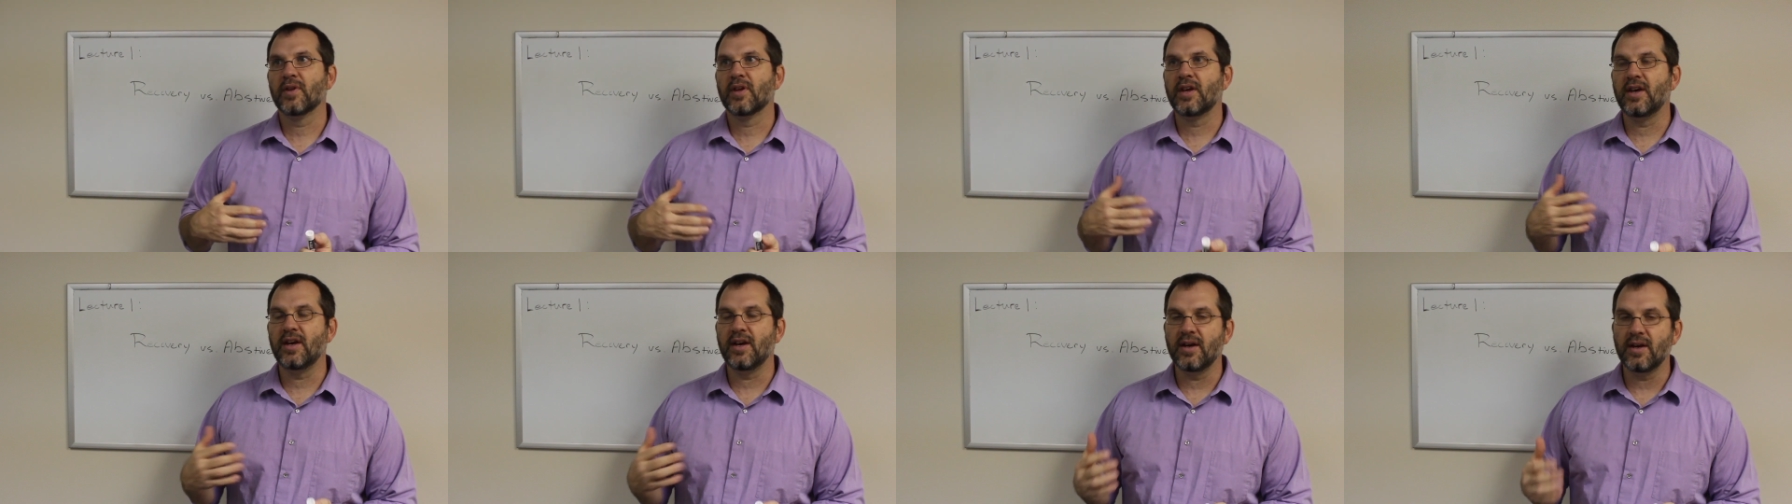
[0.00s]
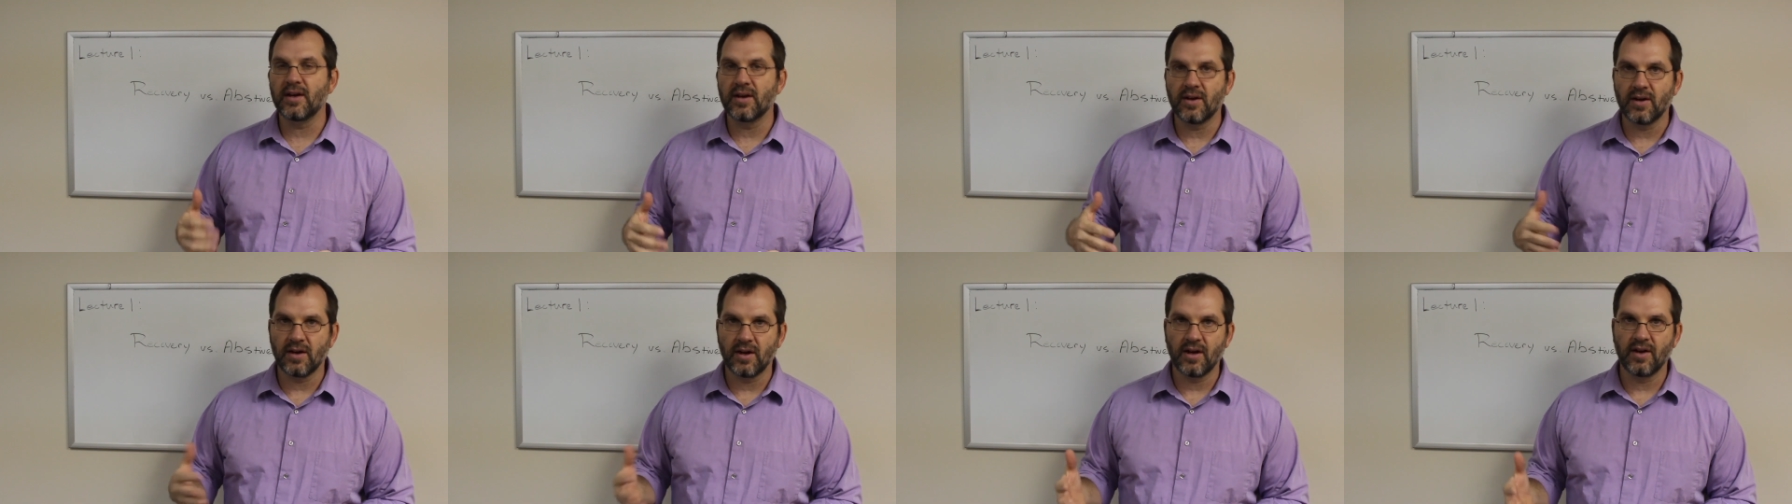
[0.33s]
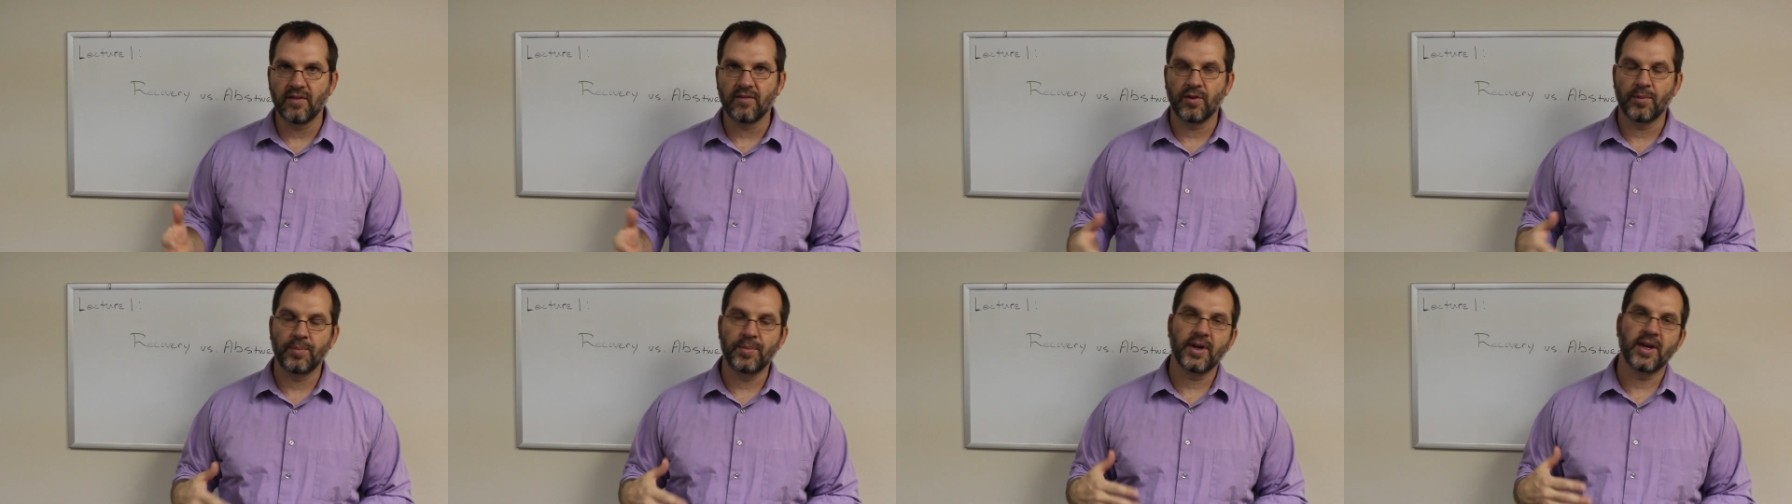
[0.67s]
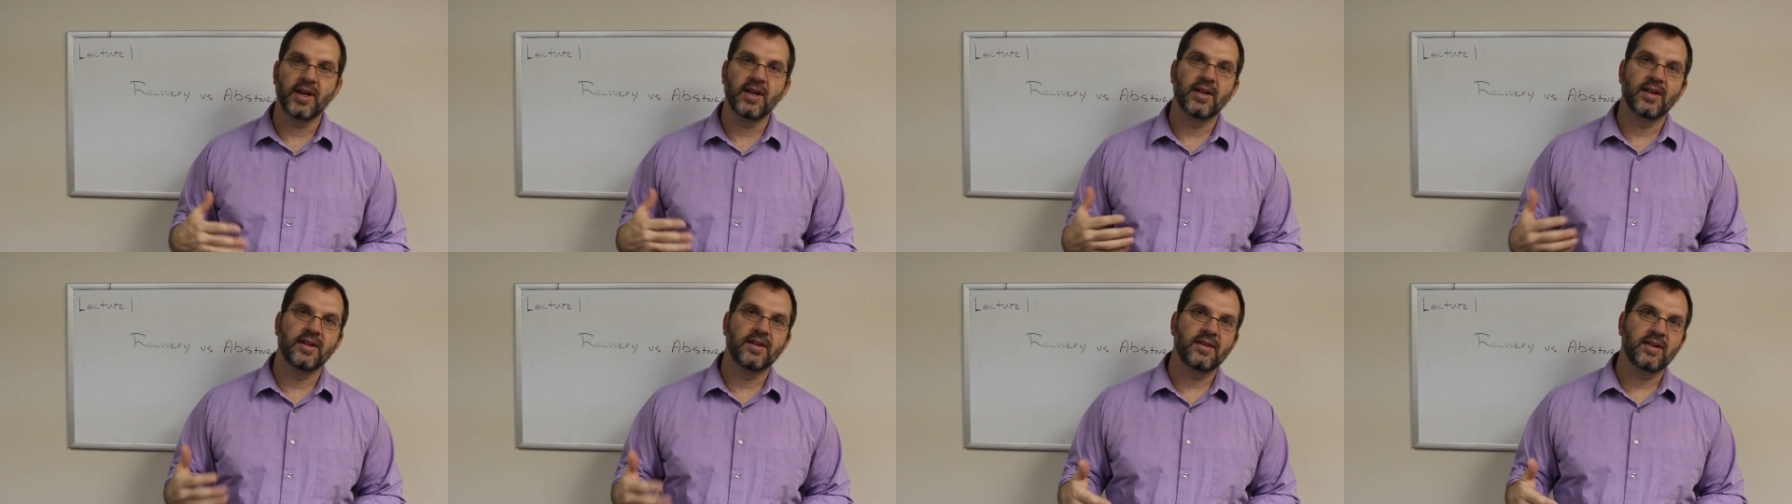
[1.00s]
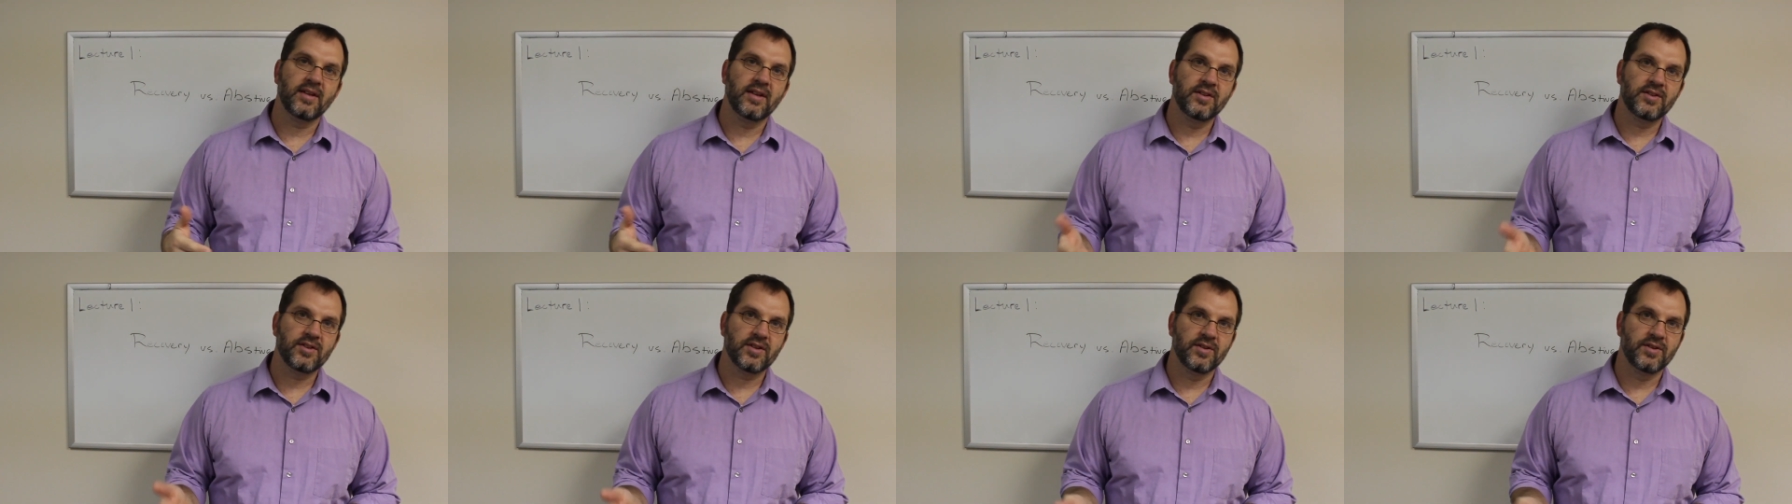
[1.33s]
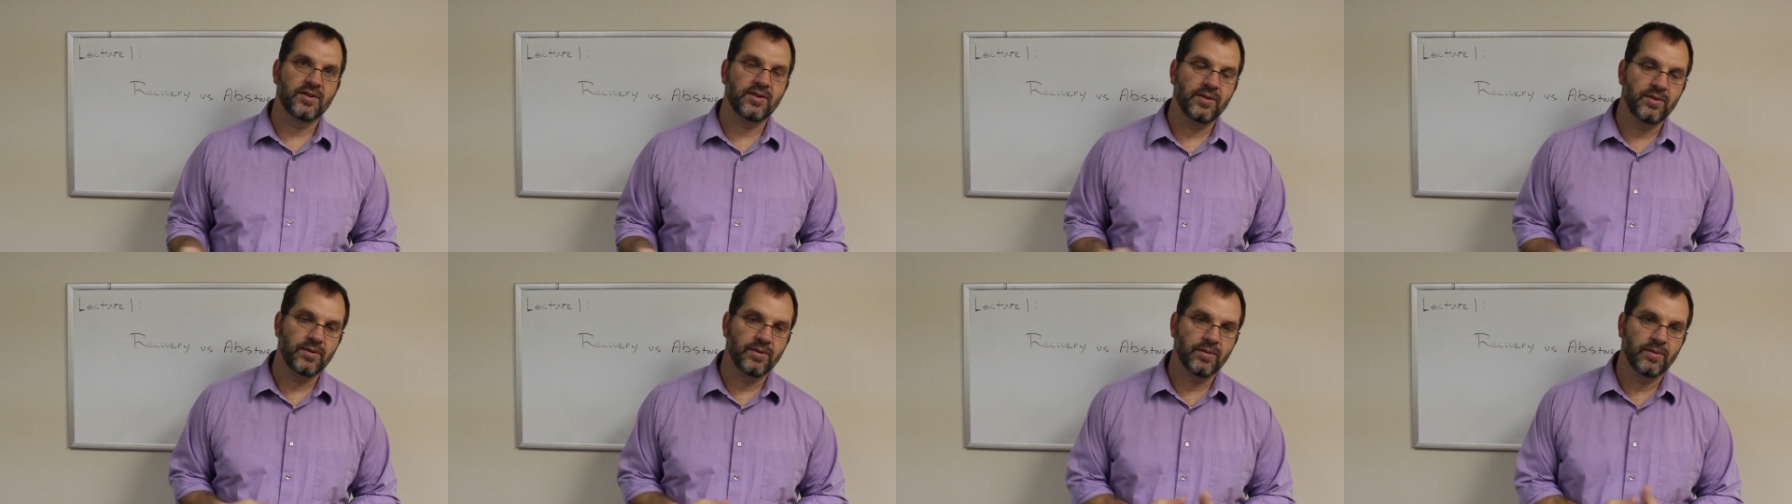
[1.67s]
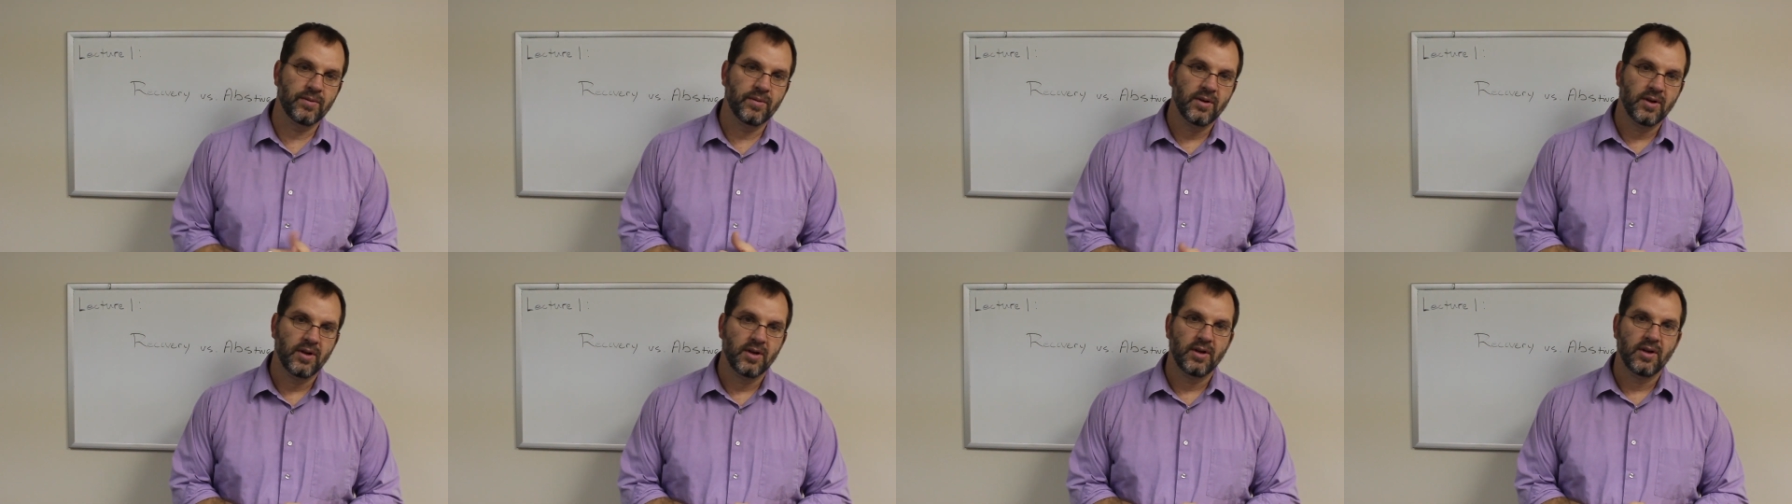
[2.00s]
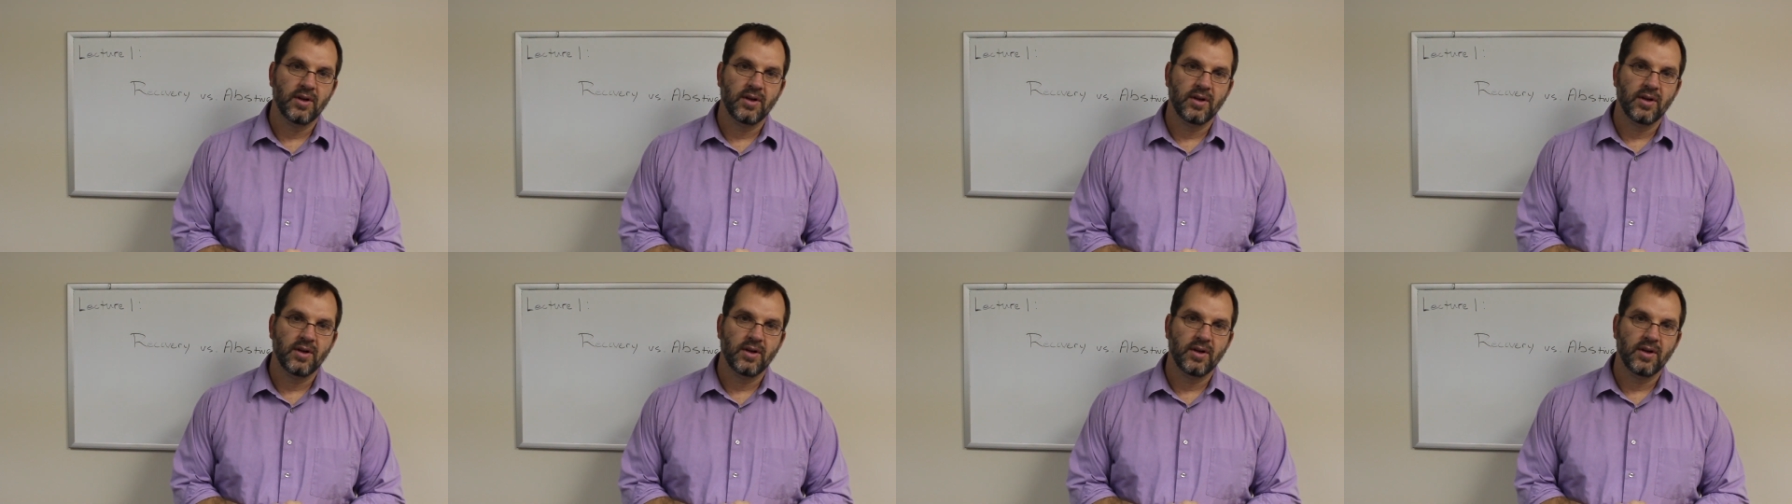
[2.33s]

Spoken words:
care of or paying attention to